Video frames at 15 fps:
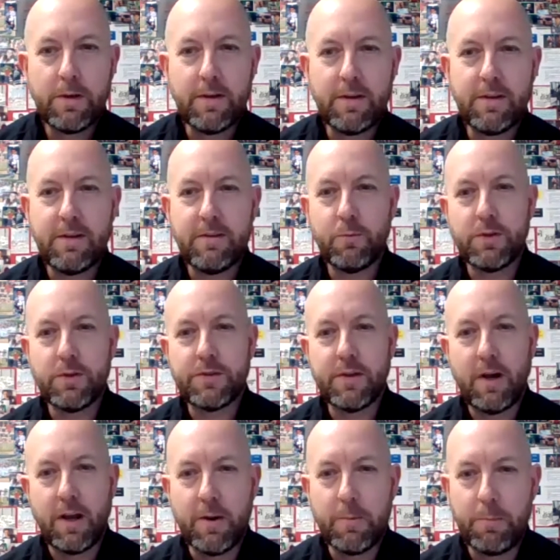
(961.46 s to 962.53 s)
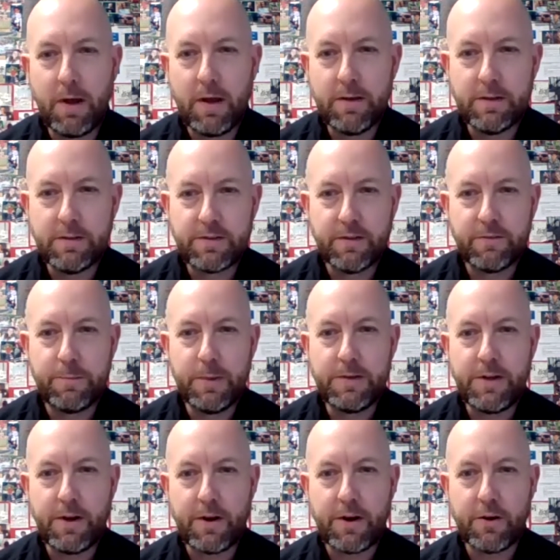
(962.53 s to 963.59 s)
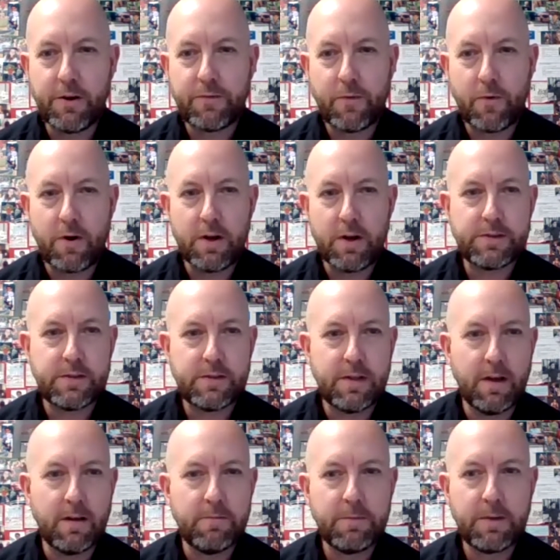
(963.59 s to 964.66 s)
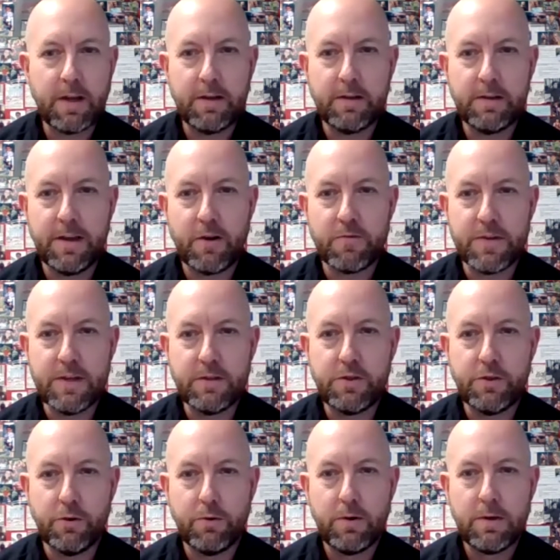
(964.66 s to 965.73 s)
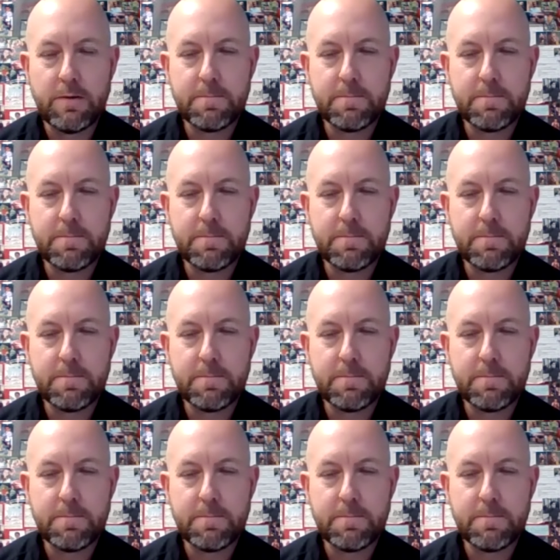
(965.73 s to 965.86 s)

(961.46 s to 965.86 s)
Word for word: it was an abundance of material for us to kind of delve into.